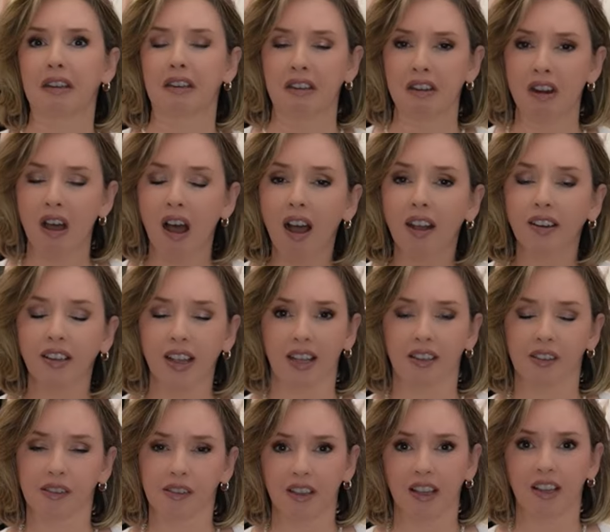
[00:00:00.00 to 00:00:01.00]
not
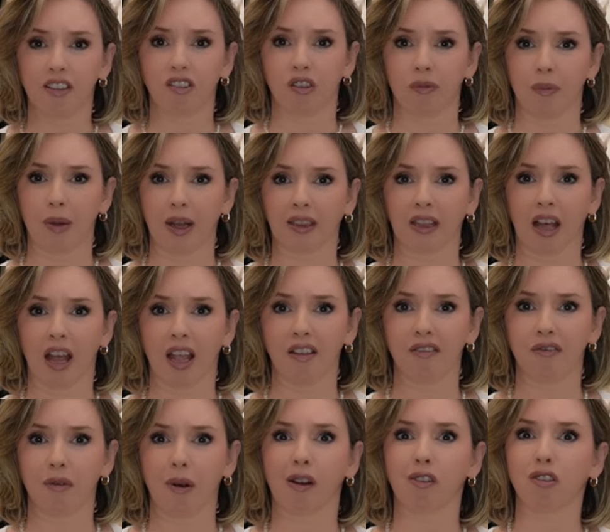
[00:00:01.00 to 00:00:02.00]
at a stage in my
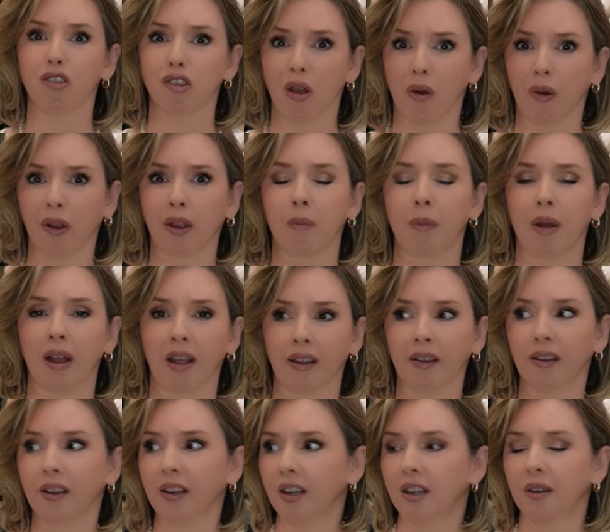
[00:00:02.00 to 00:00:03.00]
life where showing my
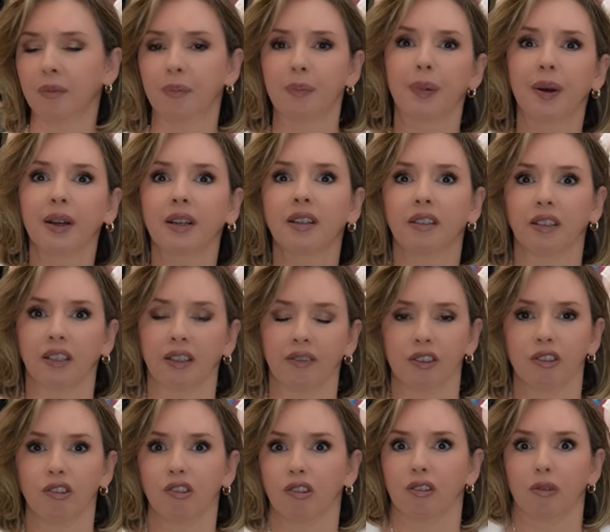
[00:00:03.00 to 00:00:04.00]
butt
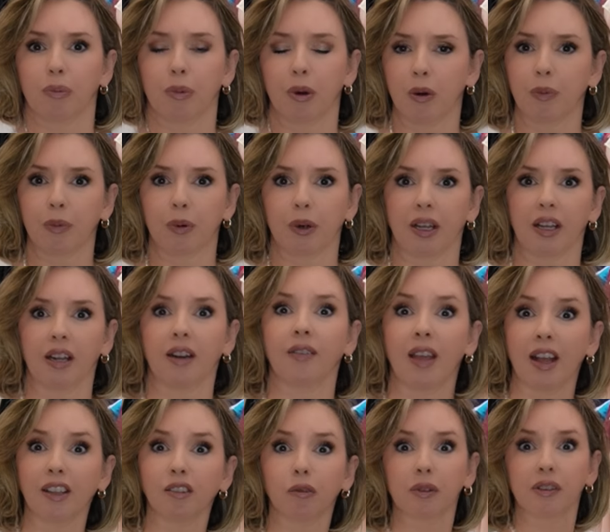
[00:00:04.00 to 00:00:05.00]
cleavage is appropriate. And
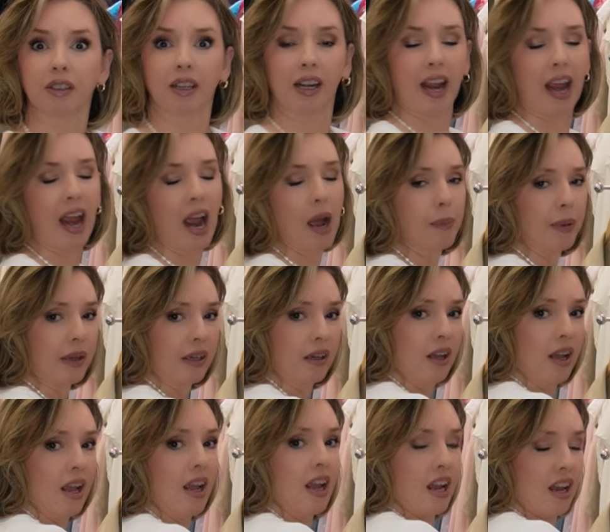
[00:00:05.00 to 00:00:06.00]
that's what's gonna happen
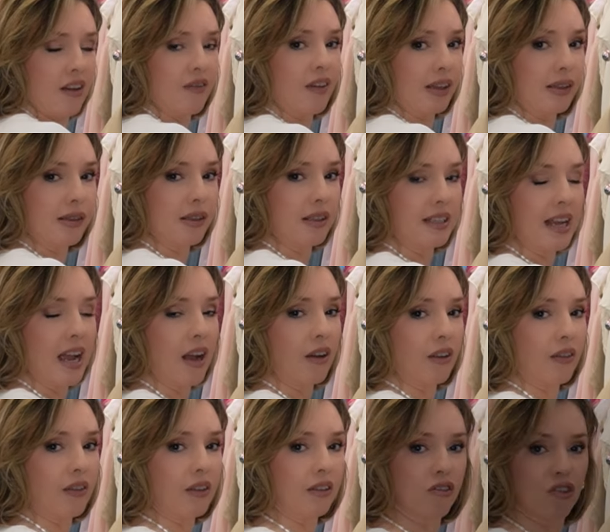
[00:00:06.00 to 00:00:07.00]
if I sit down
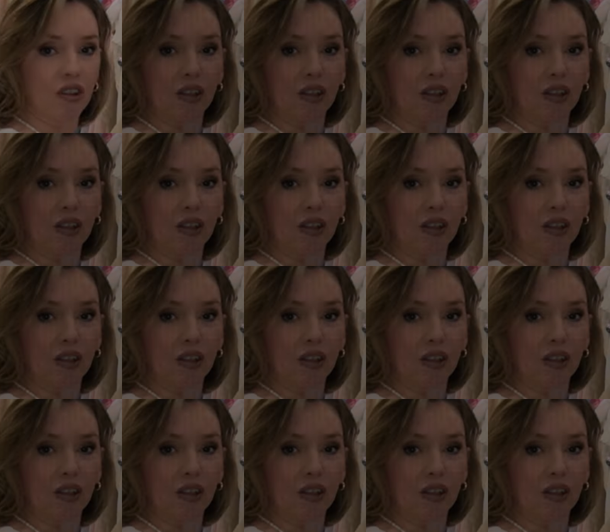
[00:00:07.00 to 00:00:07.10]
in these